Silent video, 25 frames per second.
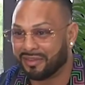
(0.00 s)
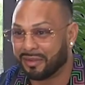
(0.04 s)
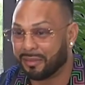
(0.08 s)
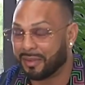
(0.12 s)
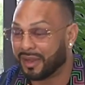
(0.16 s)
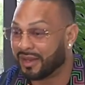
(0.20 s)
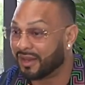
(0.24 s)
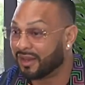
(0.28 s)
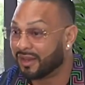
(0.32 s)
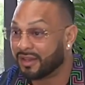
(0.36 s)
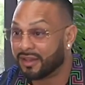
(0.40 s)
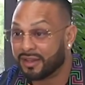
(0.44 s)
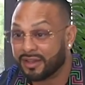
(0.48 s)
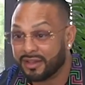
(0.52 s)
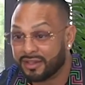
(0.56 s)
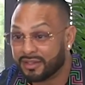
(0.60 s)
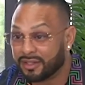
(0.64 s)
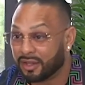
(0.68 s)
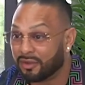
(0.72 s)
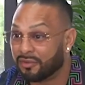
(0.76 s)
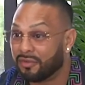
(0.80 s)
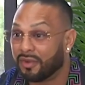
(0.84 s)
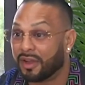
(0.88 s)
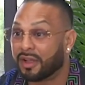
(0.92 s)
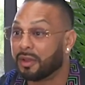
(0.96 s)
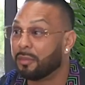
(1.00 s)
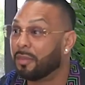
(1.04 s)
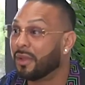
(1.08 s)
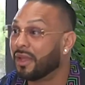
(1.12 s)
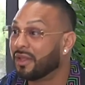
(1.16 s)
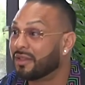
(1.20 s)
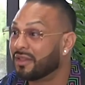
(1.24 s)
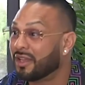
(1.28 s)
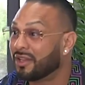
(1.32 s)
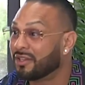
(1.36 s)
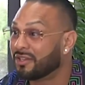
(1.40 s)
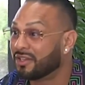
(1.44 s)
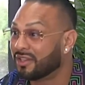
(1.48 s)
I'm like, don't fucking pay
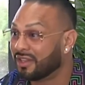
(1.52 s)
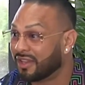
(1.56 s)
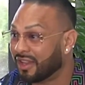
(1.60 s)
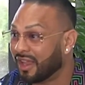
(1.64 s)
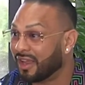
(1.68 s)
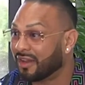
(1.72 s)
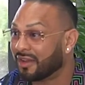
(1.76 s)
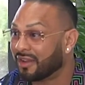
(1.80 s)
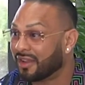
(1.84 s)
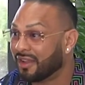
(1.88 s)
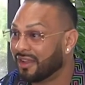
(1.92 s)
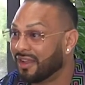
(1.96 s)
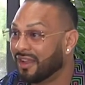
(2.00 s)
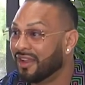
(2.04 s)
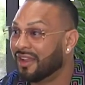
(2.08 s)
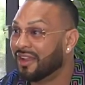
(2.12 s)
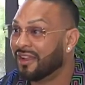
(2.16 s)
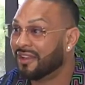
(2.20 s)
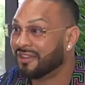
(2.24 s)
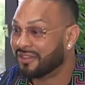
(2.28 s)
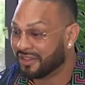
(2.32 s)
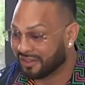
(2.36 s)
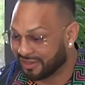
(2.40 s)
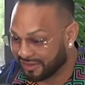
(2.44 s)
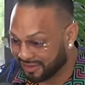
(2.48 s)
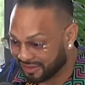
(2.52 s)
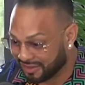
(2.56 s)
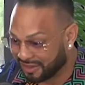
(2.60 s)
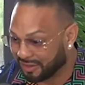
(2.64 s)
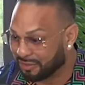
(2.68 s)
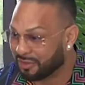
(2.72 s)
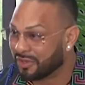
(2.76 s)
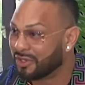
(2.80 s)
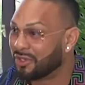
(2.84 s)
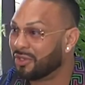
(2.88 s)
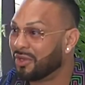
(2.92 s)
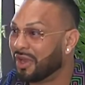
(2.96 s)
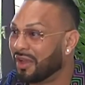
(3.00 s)
attention to that. Just like, don't watch it. Just look at
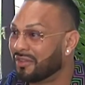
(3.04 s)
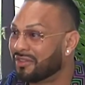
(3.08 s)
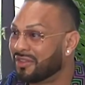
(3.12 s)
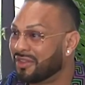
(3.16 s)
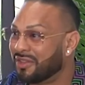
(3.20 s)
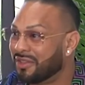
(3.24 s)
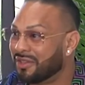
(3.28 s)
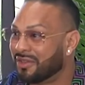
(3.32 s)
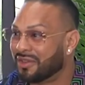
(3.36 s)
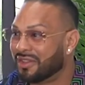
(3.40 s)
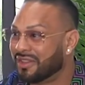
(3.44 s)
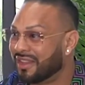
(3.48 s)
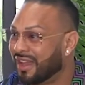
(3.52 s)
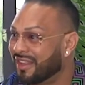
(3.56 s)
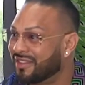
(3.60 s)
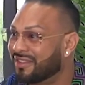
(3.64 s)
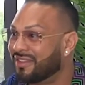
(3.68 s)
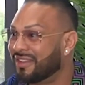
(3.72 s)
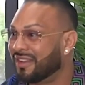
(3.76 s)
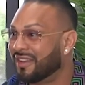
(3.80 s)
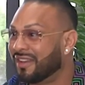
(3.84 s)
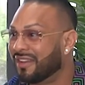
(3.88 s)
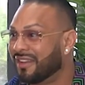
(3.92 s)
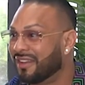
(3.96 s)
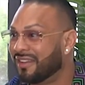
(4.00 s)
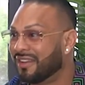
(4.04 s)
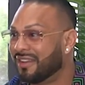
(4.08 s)
what you have to yeah, do, and that's it.